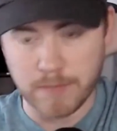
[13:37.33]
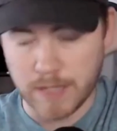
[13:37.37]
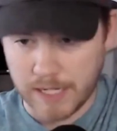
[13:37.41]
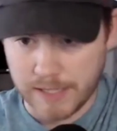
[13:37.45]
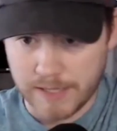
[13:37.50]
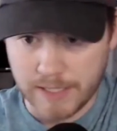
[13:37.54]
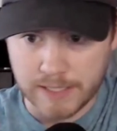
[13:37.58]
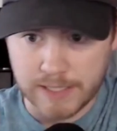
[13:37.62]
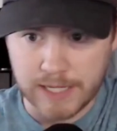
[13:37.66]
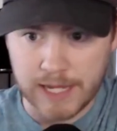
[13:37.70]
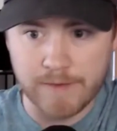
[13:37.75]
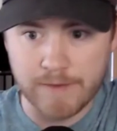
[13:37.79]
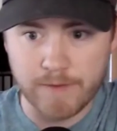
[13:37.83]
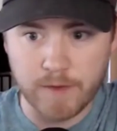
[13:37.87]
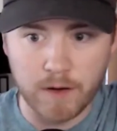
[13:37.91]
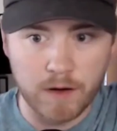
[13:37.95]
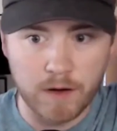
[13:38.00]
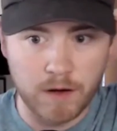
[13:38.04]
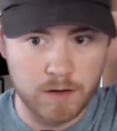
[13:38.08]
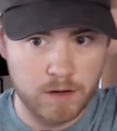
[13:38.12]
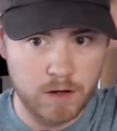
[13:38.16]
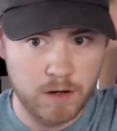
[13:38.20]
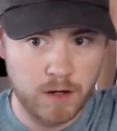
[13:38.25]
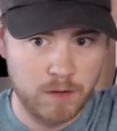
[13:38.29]
but I think they have
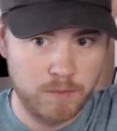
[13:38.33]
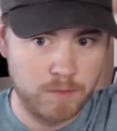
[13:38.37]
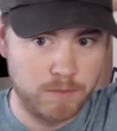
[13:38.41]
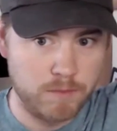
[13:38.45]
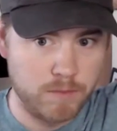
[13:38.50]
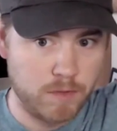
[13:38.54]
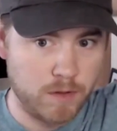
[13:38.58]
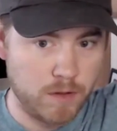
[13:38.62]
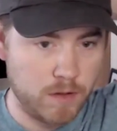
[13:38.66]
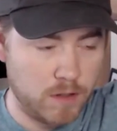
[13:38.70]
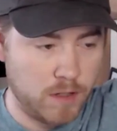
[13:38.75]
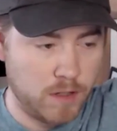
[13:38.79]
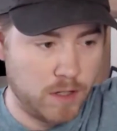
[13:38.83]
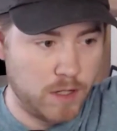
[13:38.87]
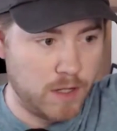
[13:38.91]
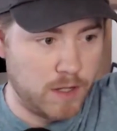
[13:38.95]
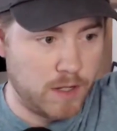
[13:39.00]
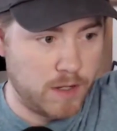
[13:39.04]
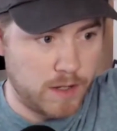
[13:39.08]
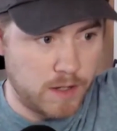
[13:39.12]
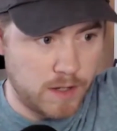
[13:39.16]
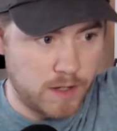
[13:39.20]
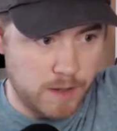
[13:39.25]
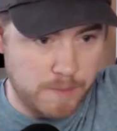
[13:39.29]

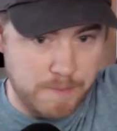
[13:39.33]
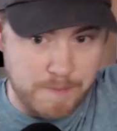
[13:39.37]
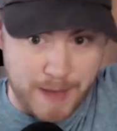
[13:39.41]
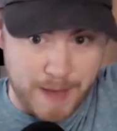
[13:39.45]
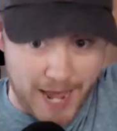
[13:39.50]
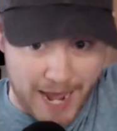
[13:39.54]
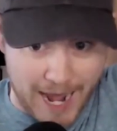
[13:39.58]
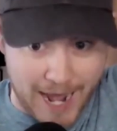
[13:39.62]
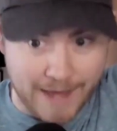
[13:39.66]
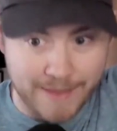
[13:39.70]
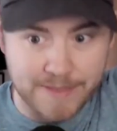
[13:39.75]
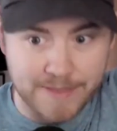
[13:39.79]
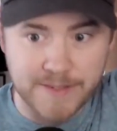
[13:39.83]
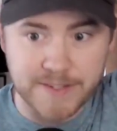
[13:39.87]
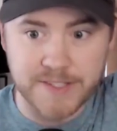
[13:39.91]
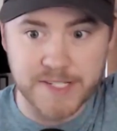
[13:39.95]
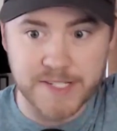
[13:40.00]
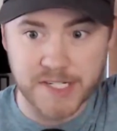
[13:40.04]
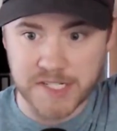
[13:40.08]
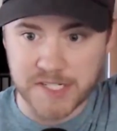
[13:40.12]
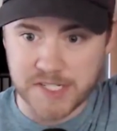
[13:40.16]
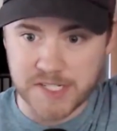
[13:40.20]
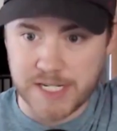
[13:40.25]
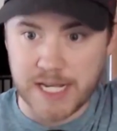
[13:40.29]
a path to
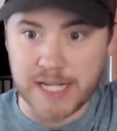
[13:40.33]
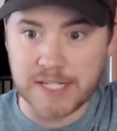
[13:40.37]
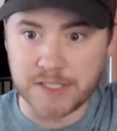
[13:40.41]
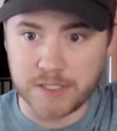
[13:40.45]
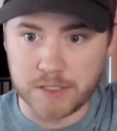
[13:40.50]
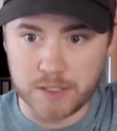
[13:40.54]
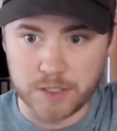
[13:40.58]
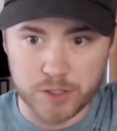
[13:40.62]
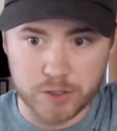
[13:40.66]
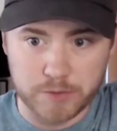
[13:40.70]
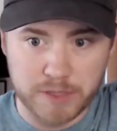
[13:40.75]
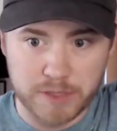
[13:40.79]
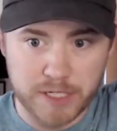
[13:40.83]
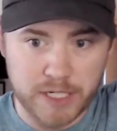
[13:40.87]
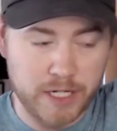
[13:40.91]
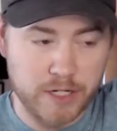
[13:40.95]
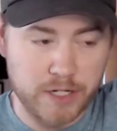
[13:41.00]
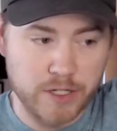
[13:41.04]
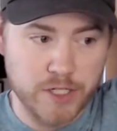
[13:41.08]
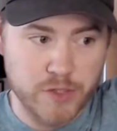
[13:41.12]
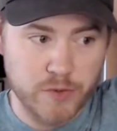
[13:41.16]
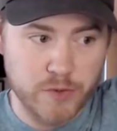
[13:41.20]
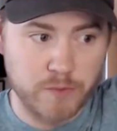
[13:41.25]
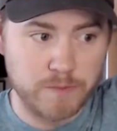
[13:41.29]
success a little bit
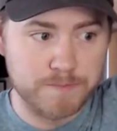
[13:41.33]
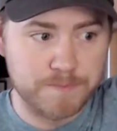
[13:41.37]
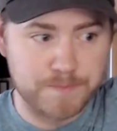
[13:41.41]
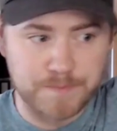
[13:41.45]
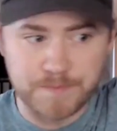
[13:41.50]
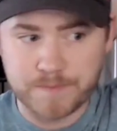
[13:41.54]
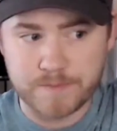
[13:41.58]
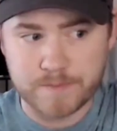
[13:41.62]
here. So